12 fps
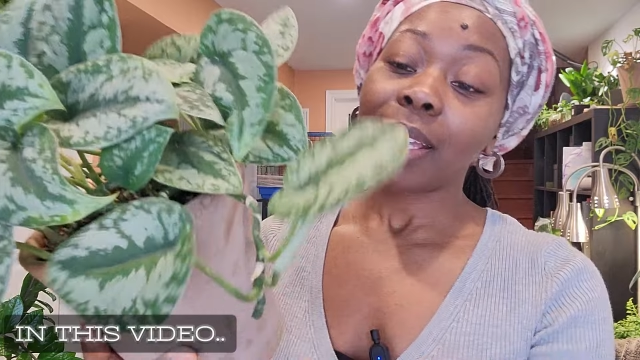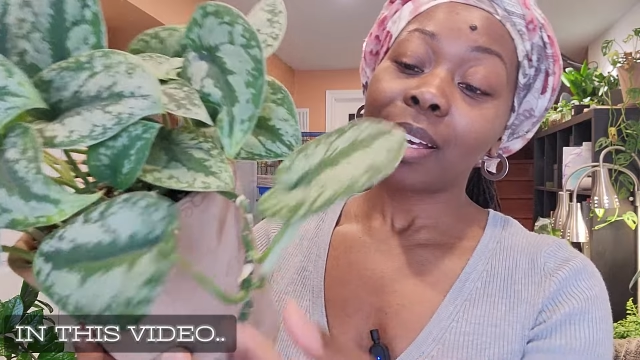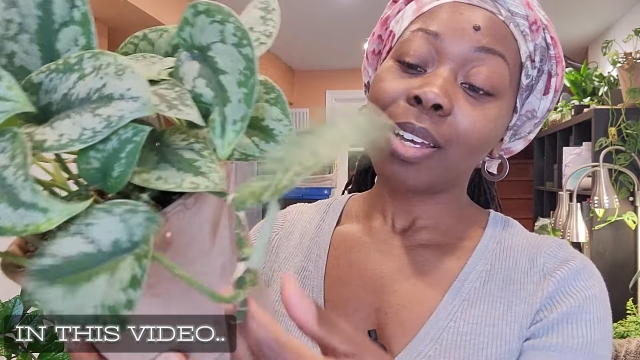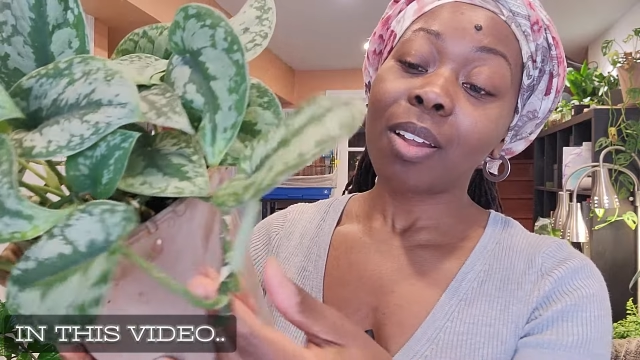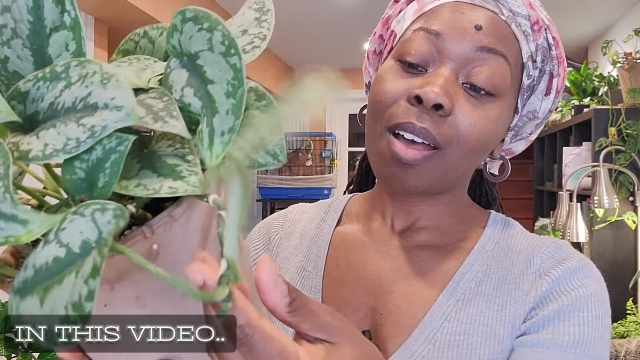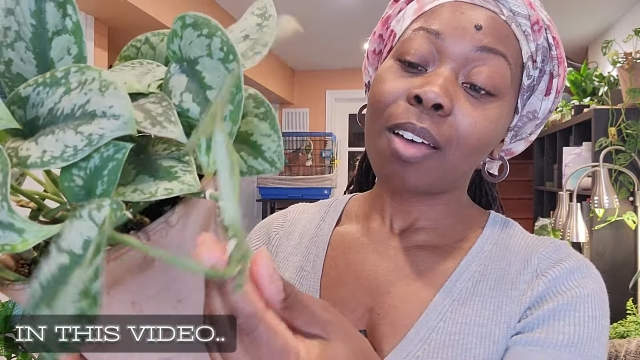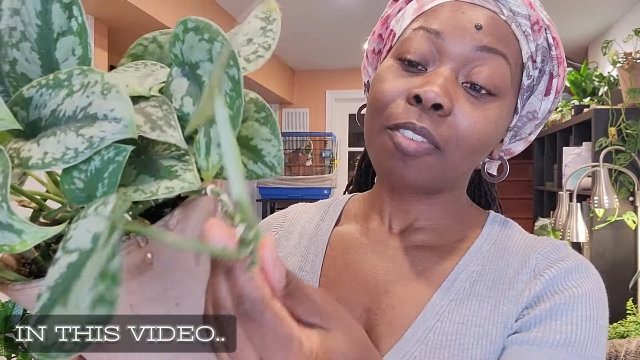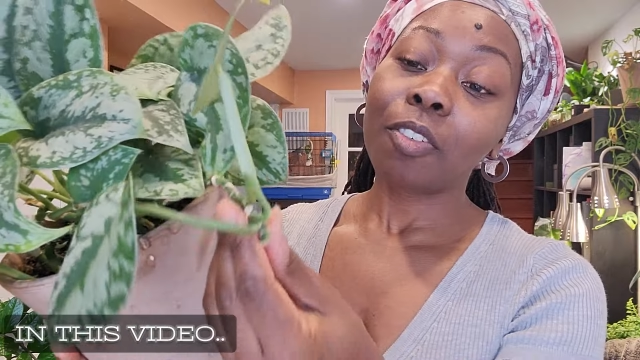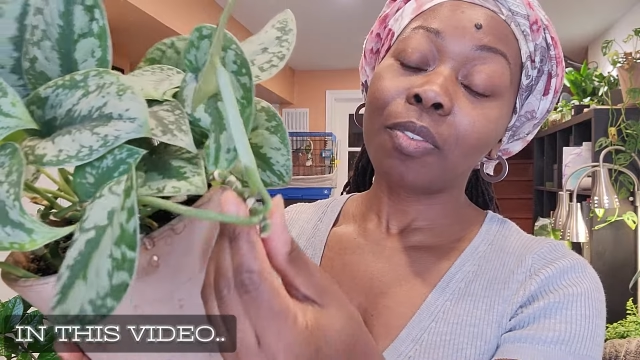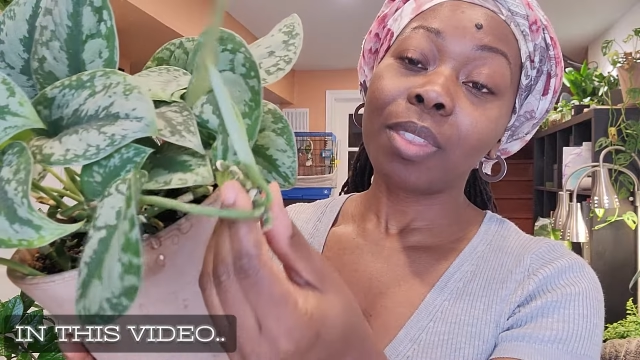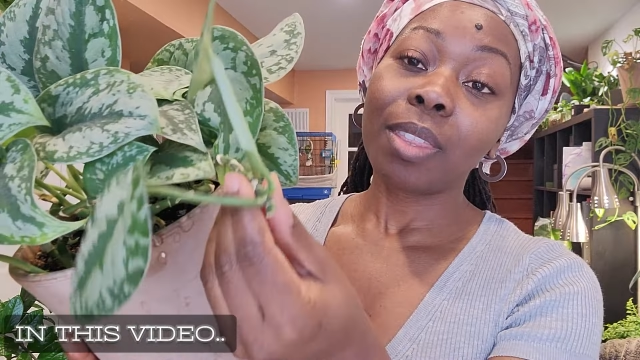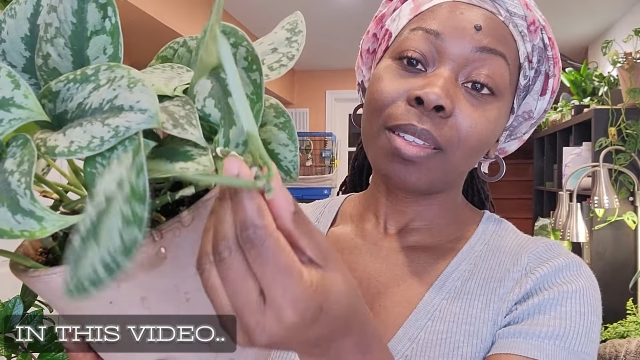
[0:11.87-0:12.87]
I cut off
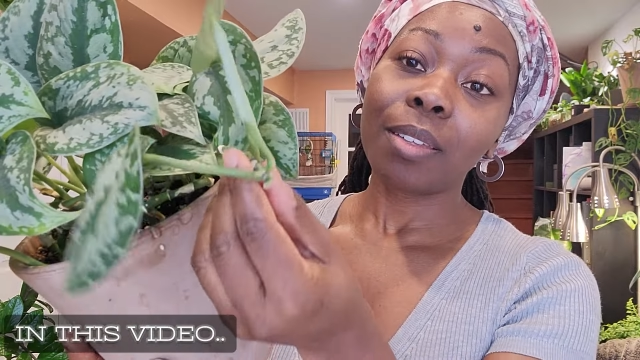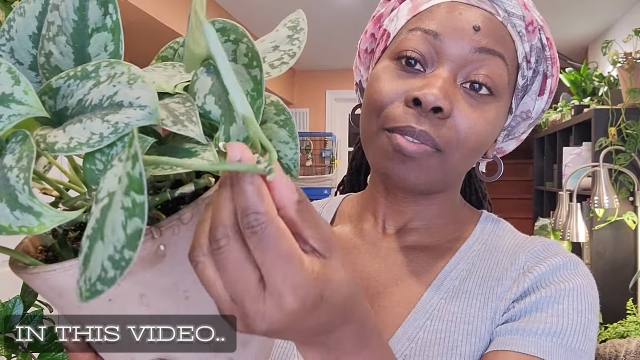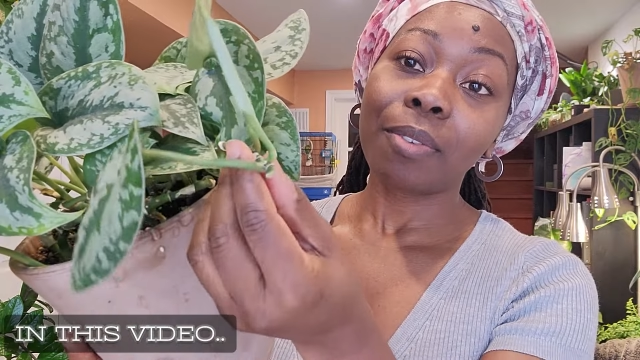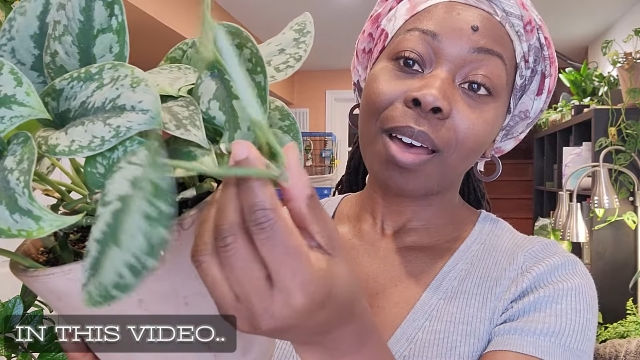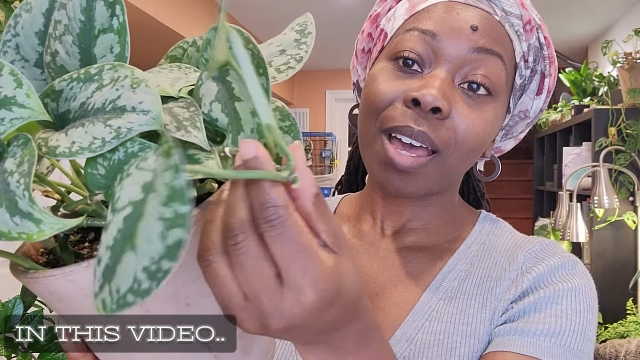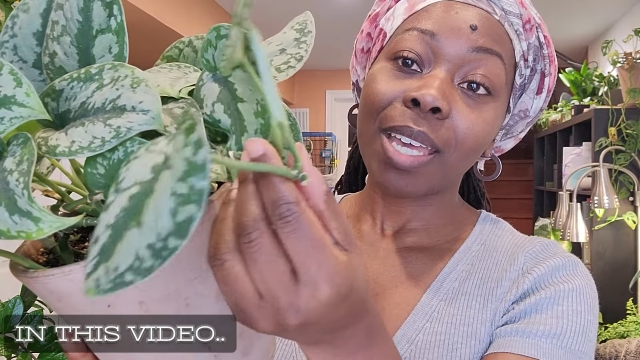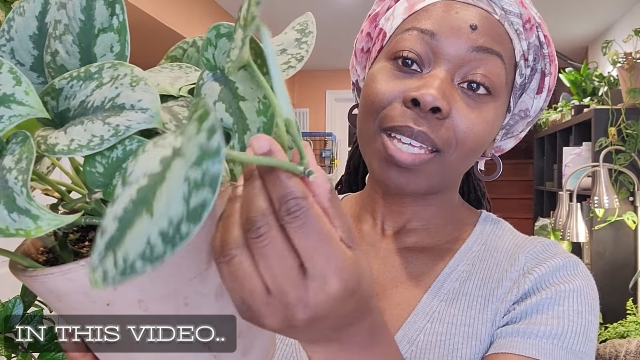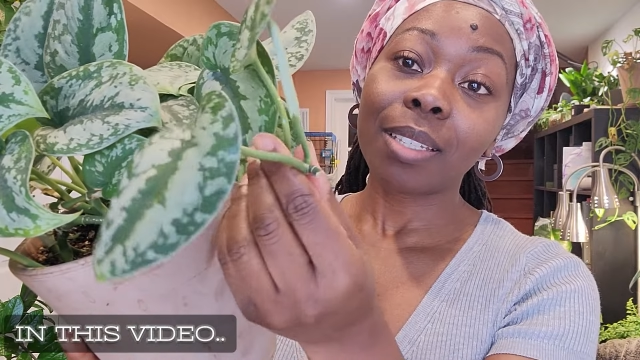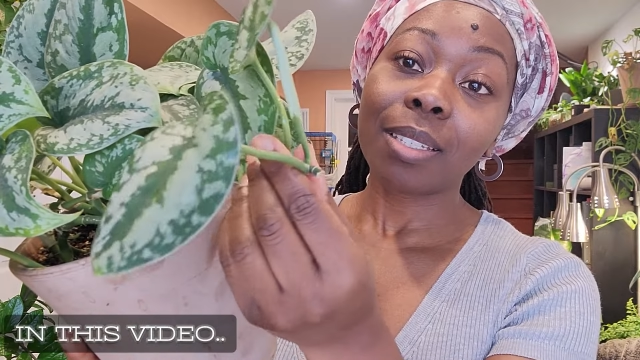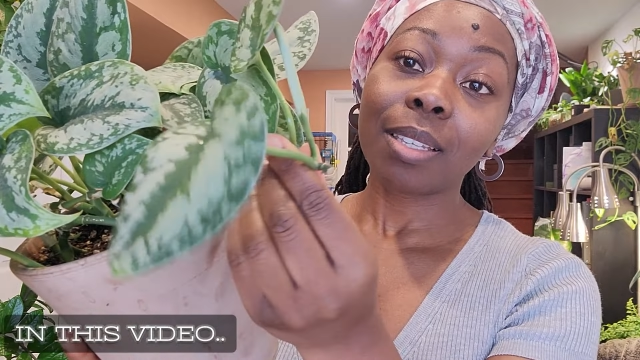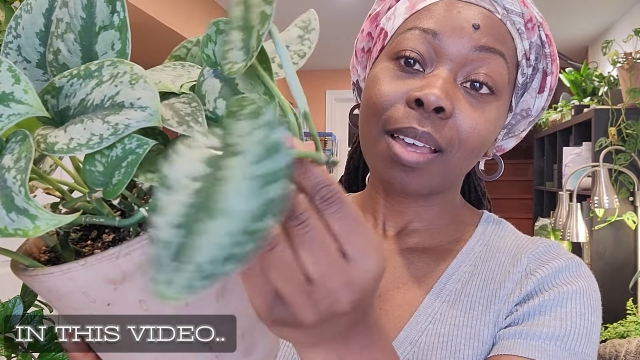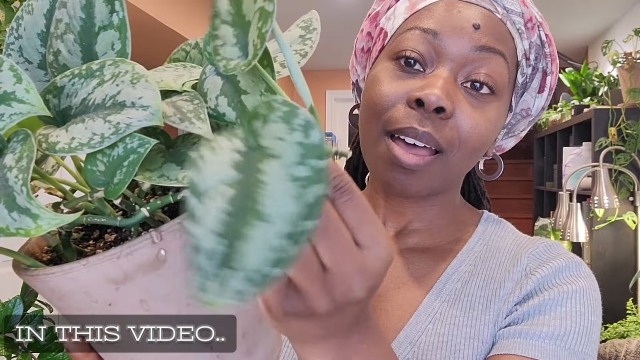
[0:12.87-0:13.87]
the vines.